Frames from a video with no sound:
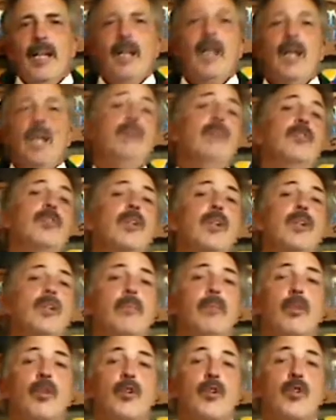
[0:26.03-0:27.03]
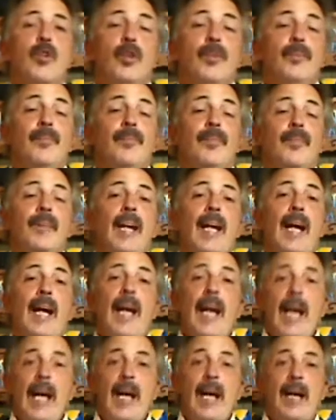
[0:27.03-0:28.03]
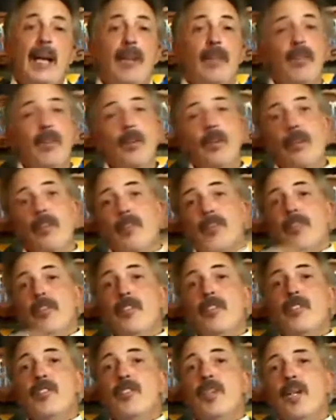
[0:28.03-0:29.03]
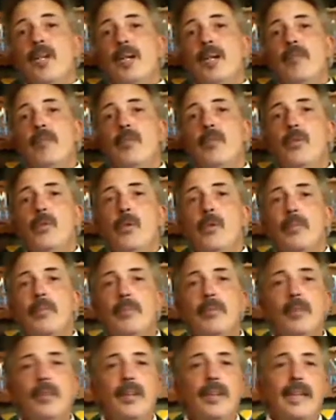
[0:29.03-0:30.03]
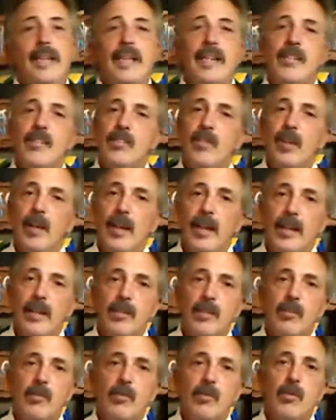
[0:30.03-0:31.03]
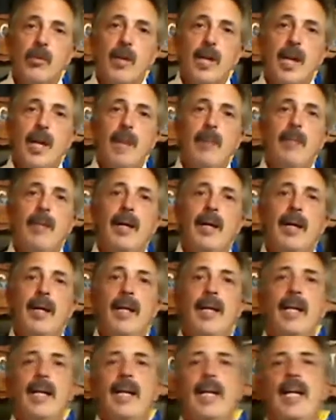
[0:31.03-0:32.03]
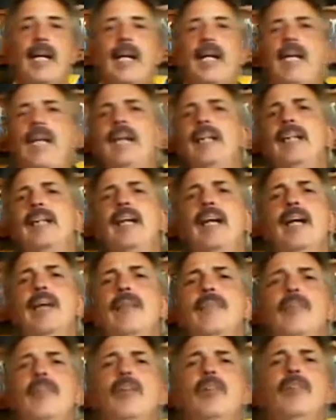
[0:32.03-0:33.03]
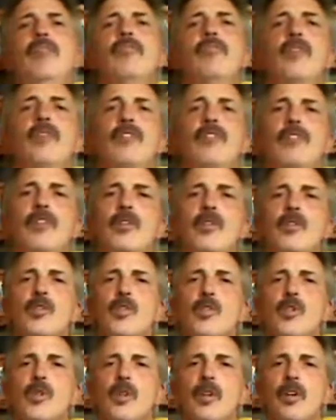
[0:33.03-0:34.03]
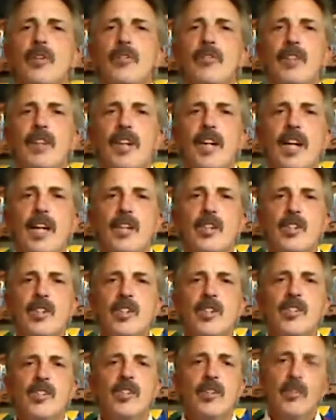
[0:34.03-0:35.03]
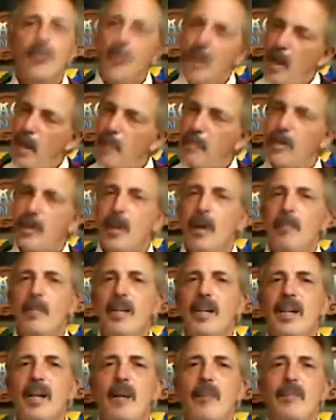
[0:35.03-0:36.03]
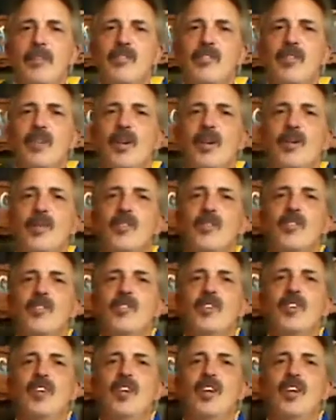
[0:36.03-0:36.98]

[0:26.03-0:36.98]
I'm John Marshall. And if you're a first time viewer, please like and subscribe and hit that bell for future notifications of upcoming episodes.